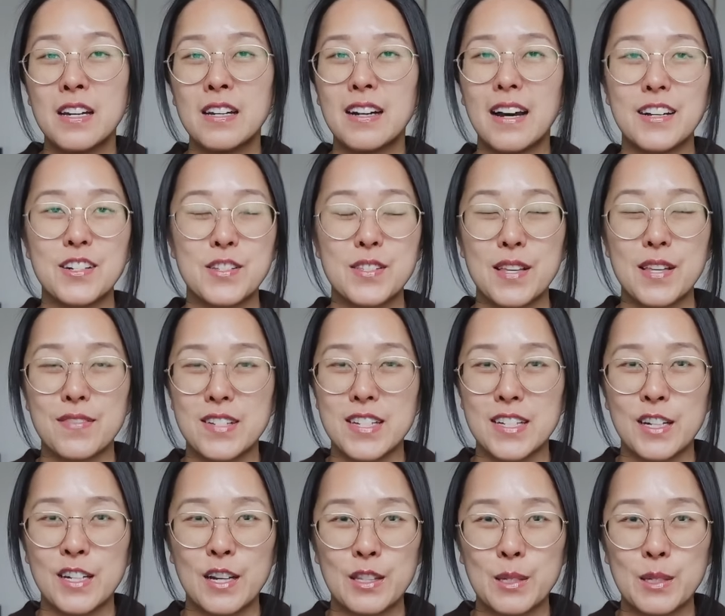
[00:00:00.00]
I just have to
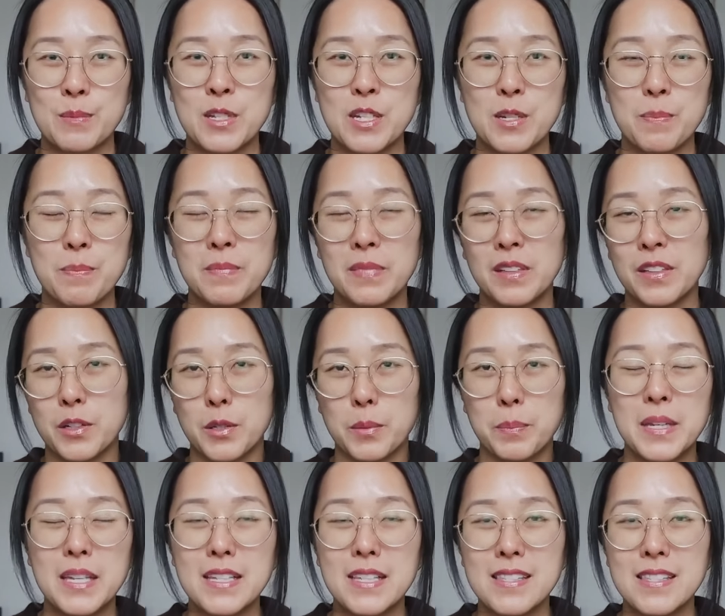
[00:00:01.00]
cut them to little
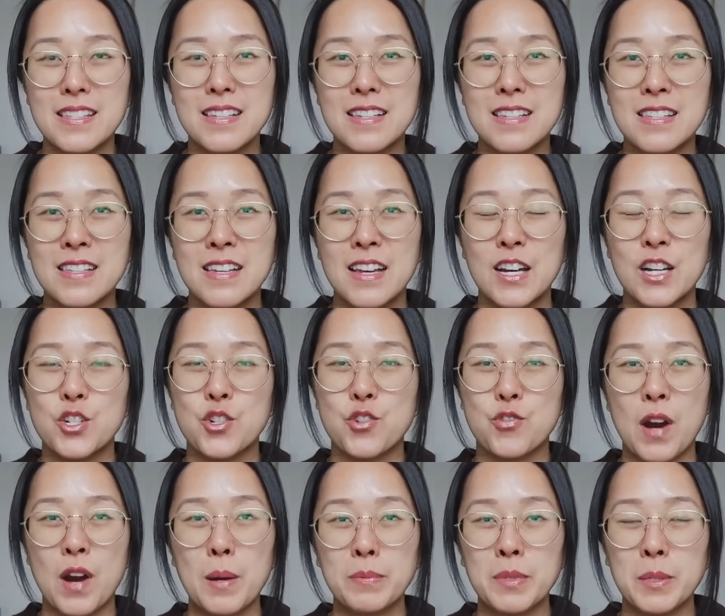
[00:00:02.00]
pieces, drop